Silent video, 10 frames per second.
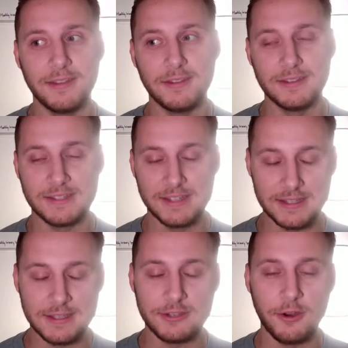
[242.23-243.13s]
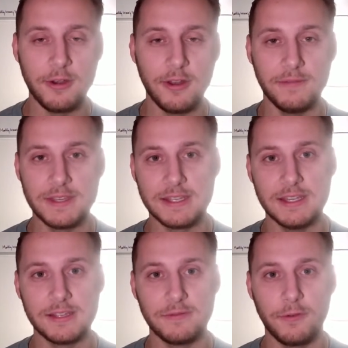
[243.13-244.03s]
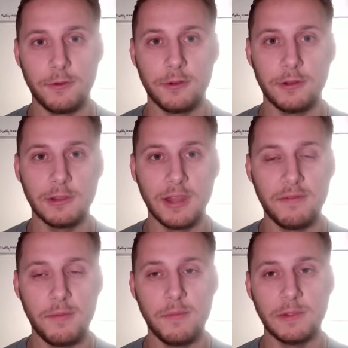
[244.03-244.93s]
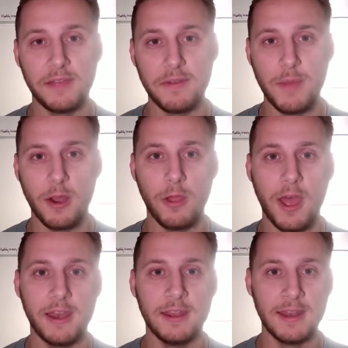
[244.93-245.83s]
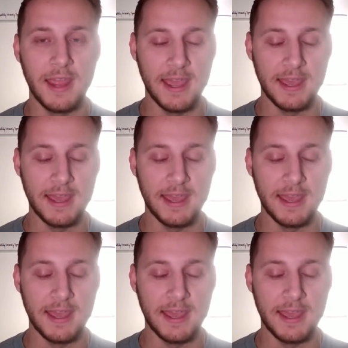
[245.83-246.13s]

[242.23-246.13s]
Sixth start of the season for Leevi Meriläinen,